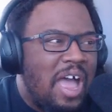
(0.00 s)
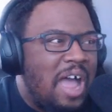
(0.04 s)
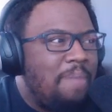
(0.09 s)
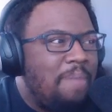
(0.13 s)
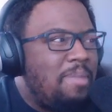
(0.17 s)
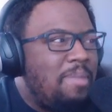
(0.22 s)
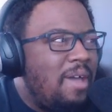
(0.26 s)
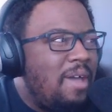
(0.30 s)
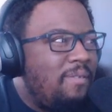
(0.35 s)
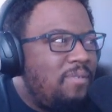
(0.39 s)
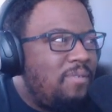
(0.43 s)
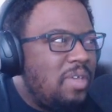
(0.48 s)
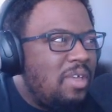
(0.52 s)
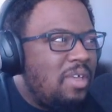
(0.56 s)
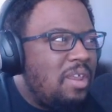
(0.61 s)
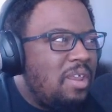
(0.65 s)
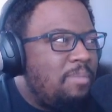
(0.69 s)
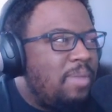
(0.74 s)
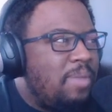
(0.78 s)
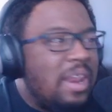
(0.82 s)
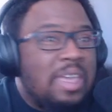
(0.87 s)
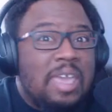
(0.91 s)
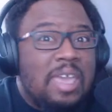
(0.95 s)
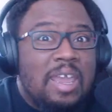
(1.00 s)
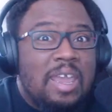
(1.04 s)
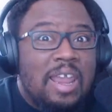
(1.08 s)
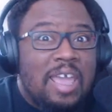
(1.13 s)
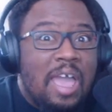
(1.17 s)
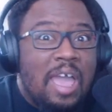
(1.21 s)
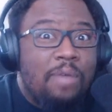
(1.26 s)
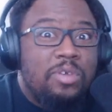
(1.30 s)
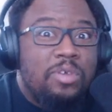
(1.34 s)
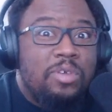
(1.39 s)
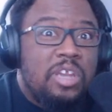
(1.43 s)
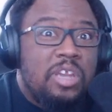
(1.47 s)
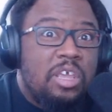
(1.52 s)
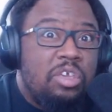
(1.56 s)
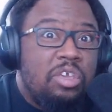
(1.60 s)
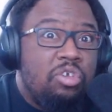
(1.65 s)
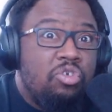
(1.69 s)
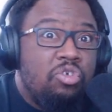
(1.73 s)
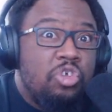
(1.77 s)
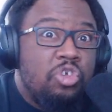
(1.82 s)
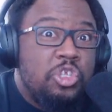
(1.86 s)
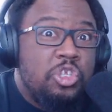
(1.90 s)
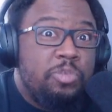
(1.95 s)
I'm not feeling it, but again, like I wasn't a
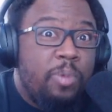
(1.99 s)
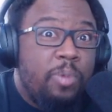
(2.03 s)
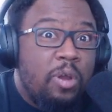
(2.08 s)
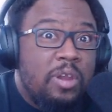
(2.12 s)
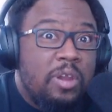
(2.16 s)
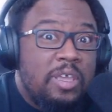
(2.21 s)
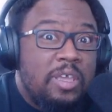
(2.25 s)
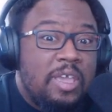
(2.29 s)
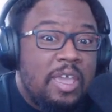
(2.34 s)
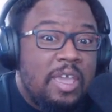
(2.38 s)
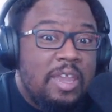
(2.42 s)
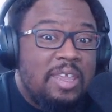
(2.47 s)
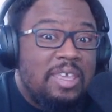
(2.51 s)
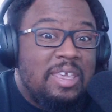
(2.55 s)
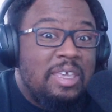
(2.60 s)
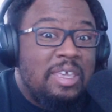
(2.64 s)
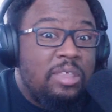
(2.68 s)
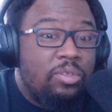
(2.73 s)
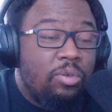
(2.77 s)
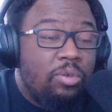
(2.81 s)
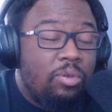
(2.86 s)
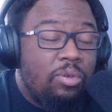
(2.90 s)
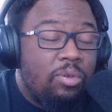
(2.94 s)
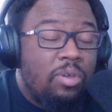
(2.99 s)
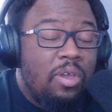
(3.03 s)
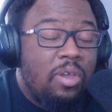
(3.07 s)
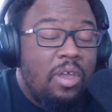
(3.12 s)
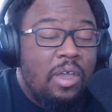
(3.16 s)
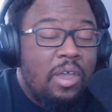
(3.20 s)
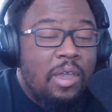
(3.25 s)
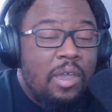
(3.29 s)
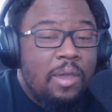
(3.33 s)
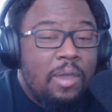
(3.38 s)
huge Barney kid either,